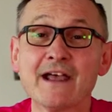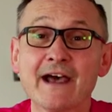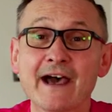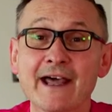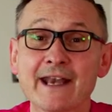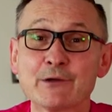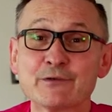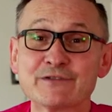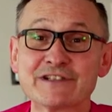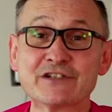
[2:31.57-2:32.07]

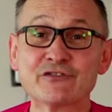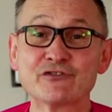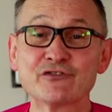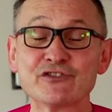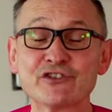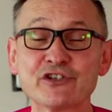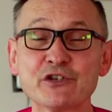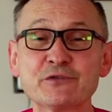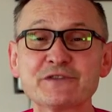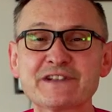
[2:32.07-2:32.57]
and it was
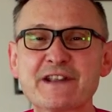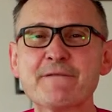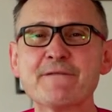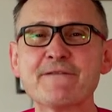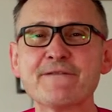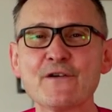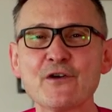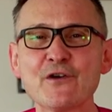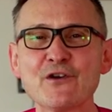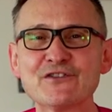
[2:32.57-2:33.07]
introduced in
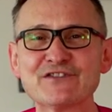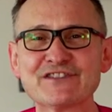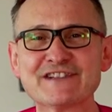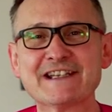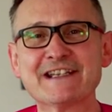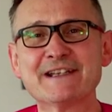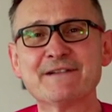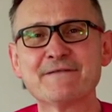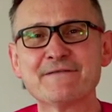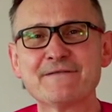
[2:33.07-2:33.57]

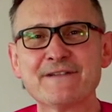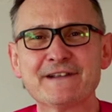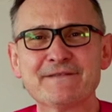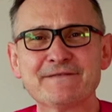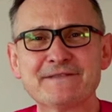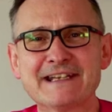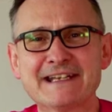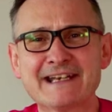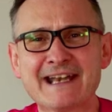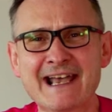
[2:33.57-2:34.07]

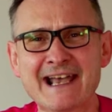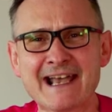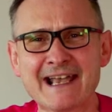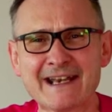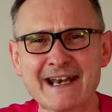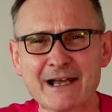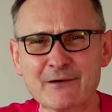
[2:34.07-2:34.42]
1359.